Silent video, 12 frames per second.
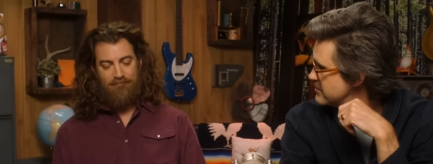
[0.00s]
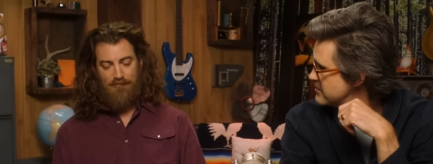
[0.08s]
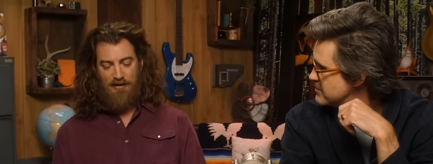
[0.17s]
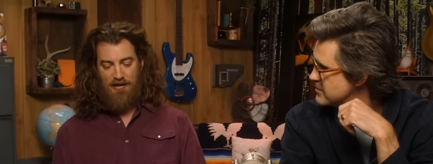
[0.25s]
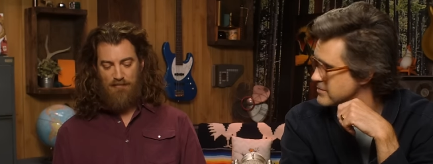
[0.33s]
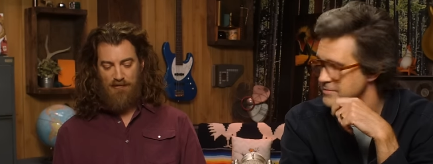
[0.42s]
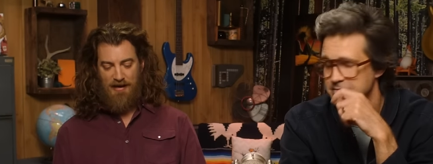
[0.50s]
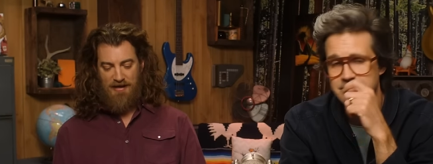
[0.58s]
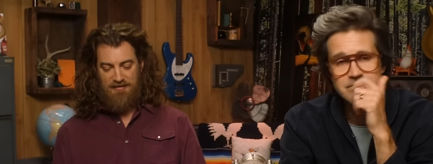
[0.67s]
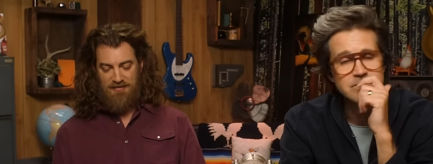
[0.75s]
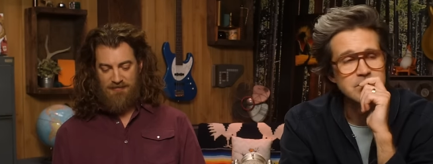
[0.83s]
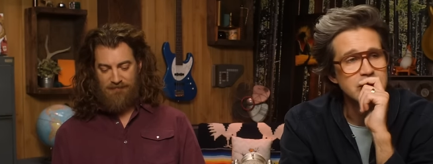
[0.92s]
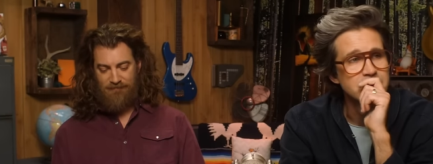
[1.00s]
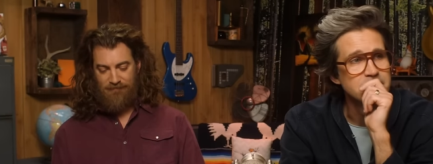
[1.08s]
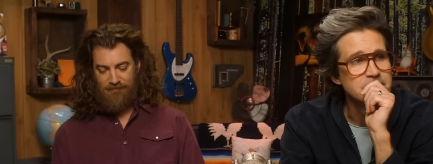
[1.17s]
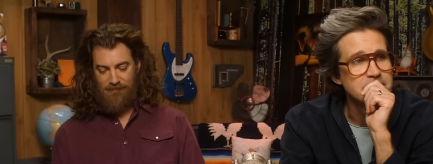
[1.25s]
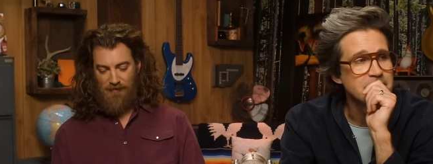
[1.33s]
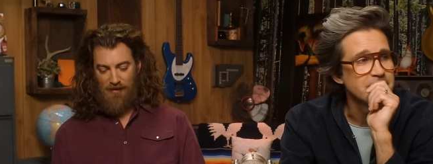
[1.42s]
Speaker 1: Pretty impressed. Yep.
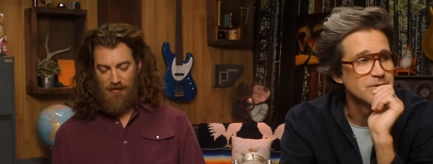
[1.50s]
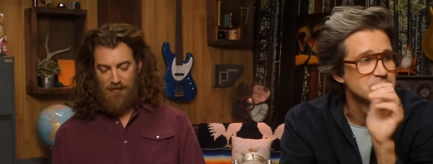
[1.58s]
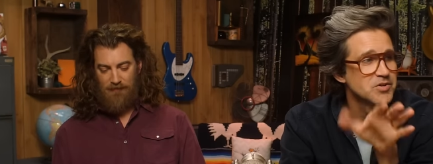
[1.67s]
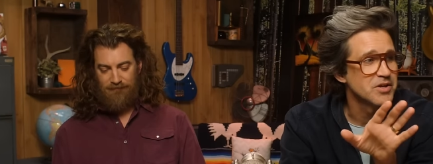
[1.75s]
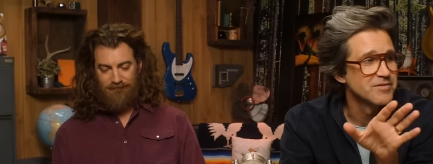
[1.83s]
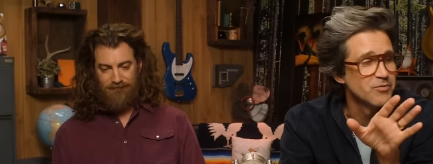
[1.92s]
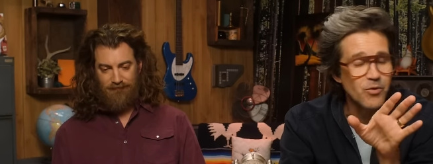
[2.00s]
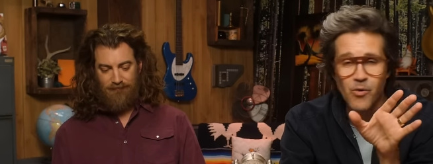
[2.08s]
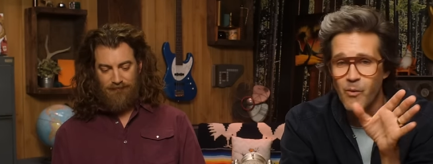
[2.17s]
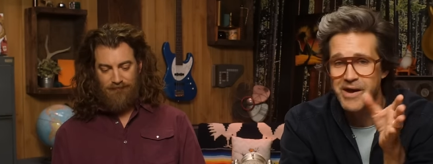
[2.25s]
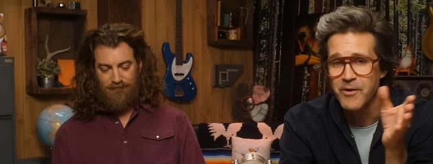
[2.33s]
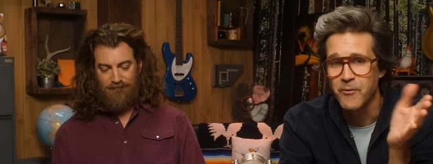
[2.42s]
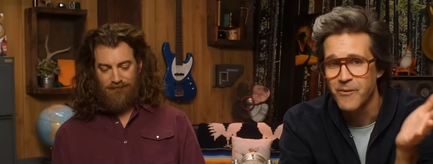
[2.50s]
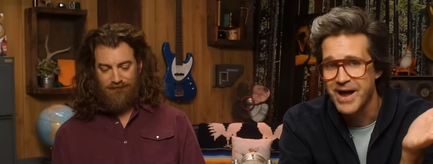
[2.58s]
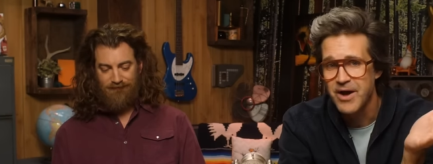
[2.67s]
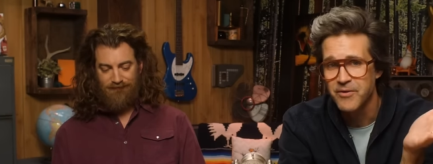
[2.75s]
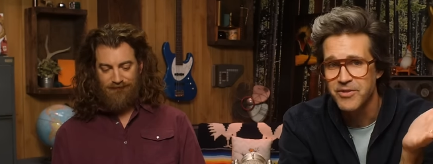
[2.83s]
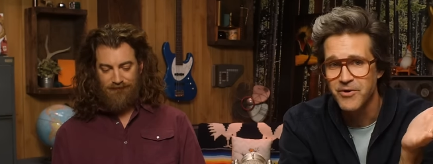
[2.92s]
Not that I was looking for a way
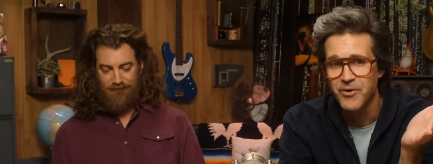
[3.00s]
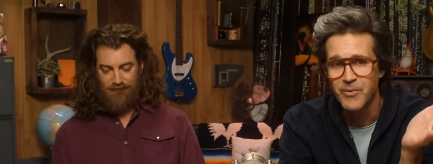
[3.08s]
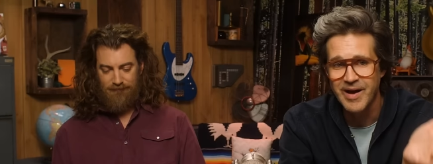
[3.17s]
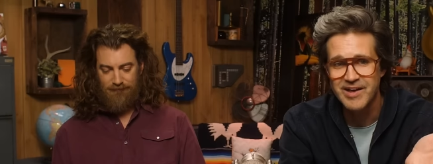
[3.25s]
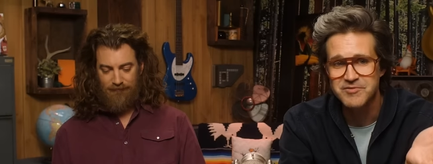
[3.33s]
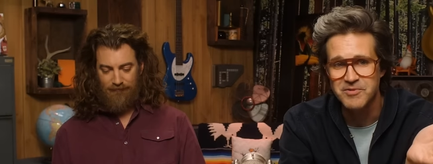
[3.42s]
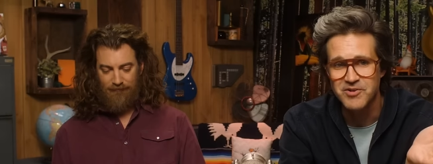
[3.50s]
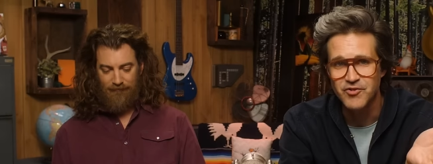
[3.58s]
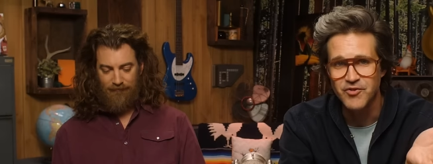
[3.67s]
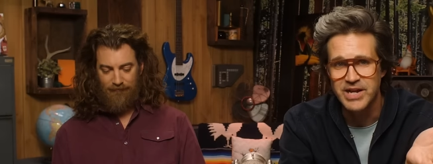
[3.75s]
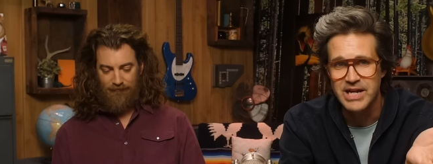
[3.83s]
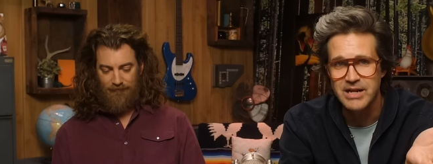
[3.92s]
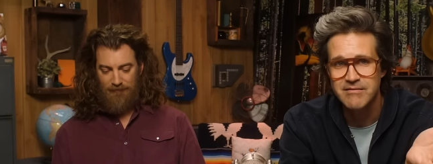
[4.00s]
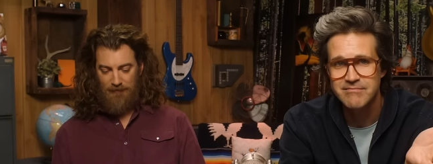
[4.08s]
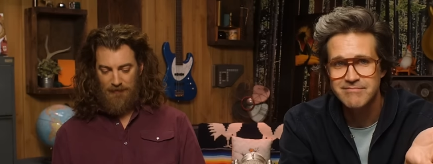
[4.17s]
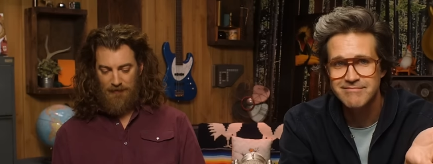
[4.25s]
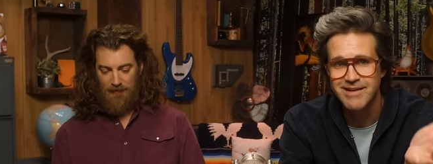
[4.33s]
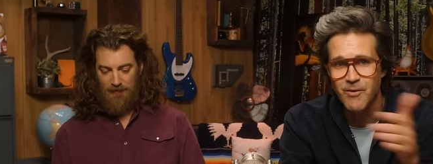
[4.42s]
around the harassment training.
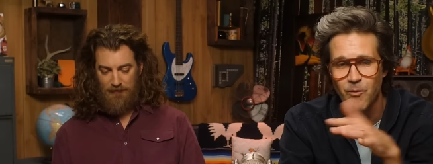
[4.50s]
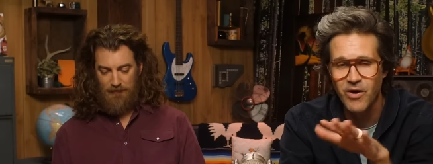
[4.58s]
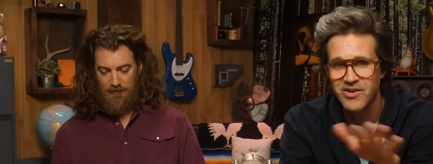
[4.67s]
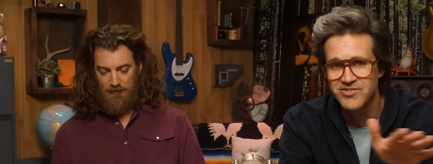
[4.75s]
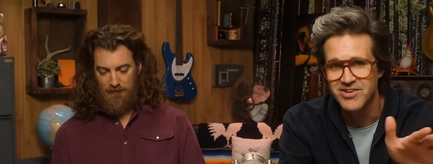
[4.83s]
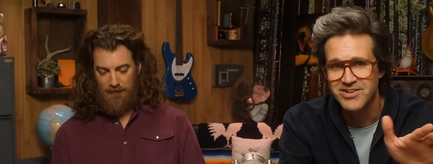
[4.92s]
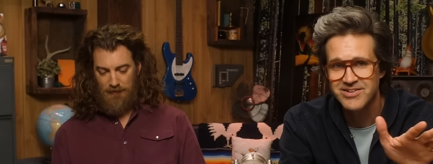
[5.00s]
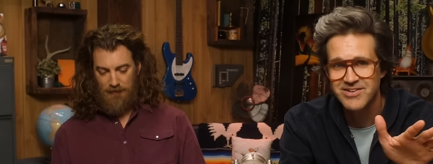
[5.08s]
I wasn't.